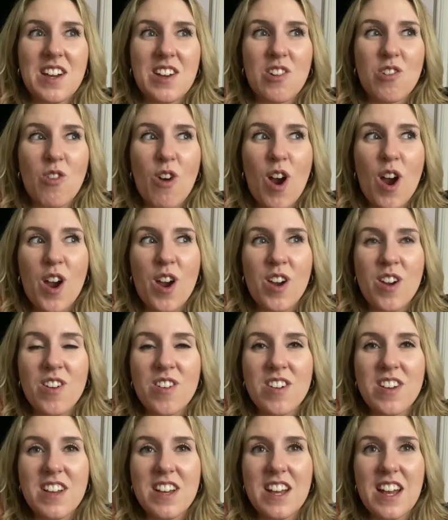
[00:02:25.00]

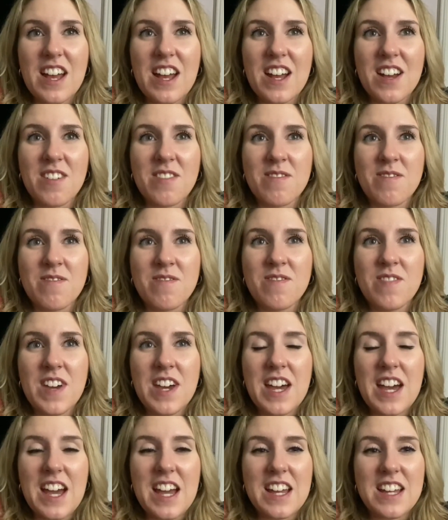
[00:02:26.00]
grow
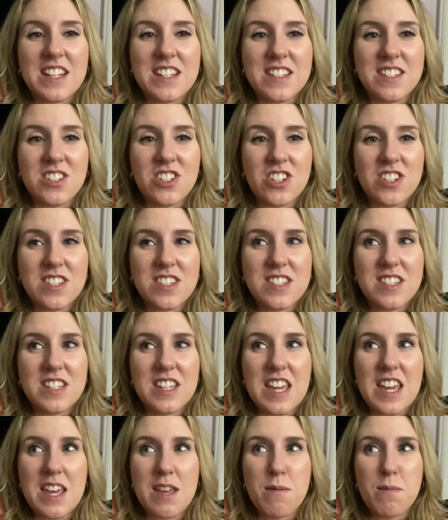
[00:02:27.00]
and just
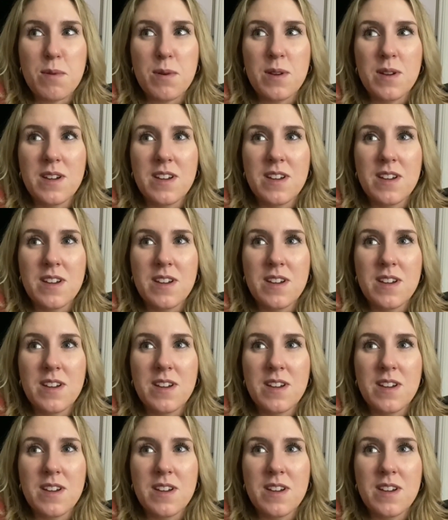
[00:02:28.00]
keep